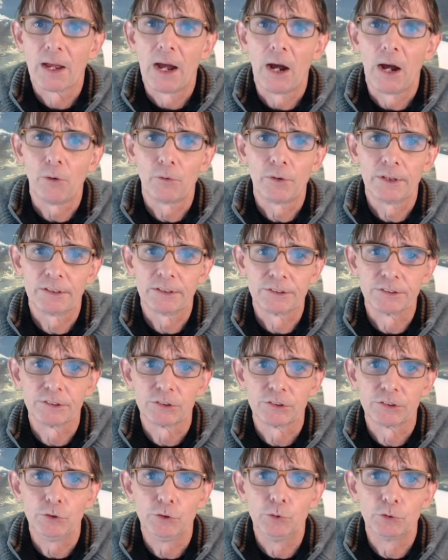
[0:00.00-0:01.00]
how this
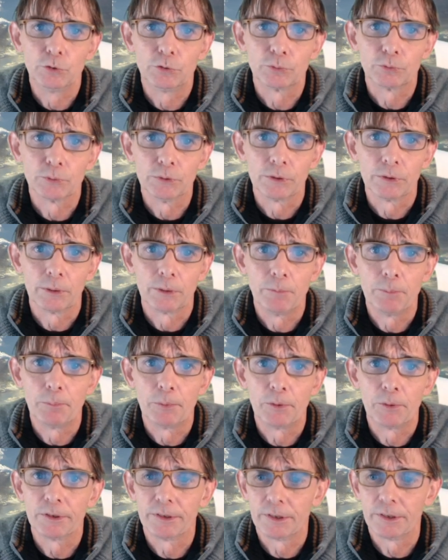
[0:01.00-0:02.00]
is useful. Let me
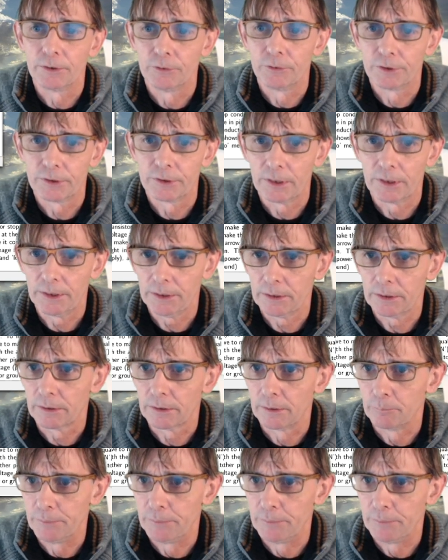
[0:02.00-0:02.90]
put this here on the side.